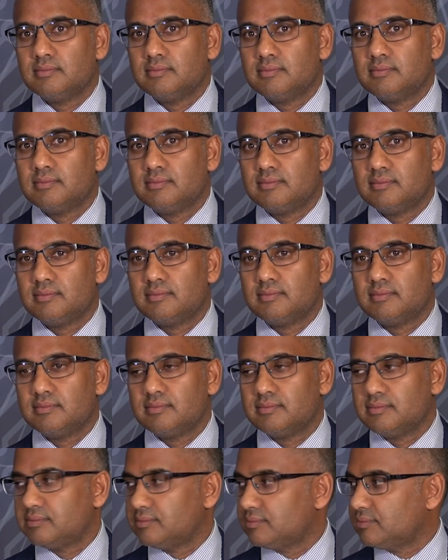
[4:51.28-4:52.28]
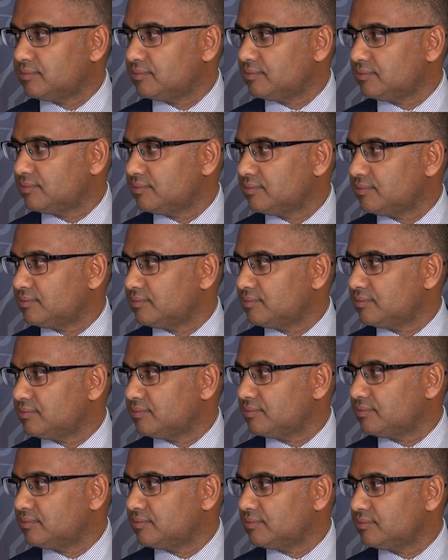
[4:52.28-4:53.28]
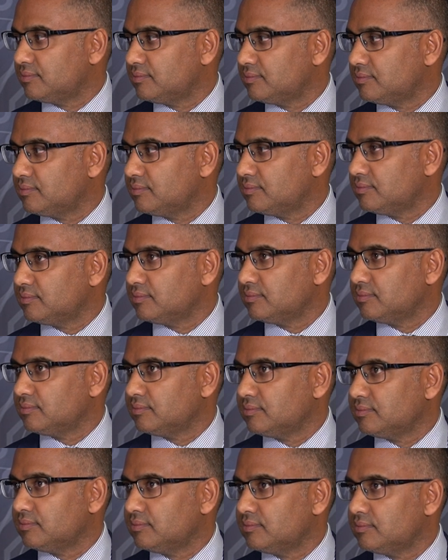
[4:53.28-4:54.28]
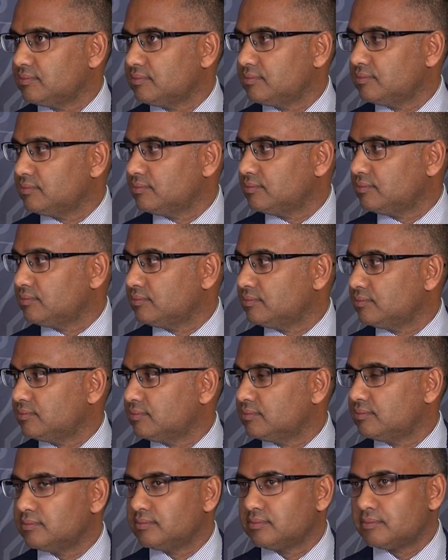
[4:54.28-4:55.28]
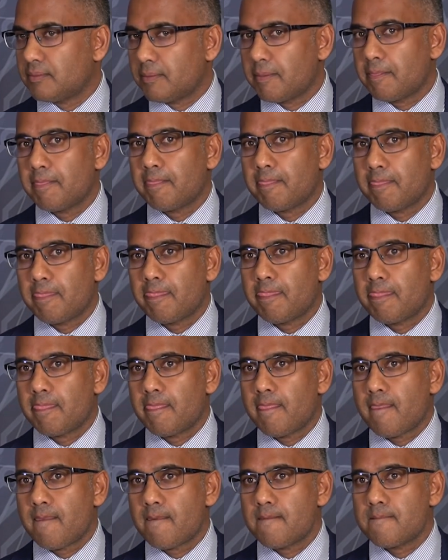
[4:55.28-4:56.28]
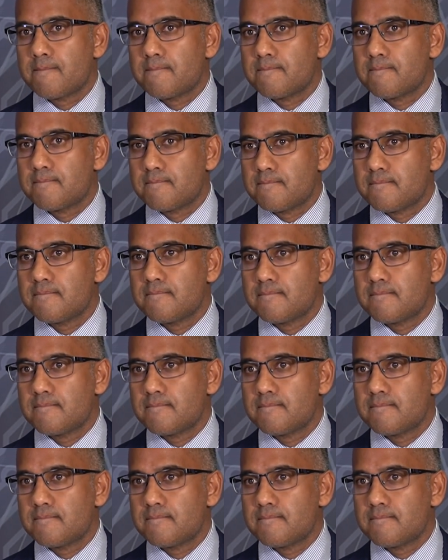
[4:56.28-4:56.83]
[no speech]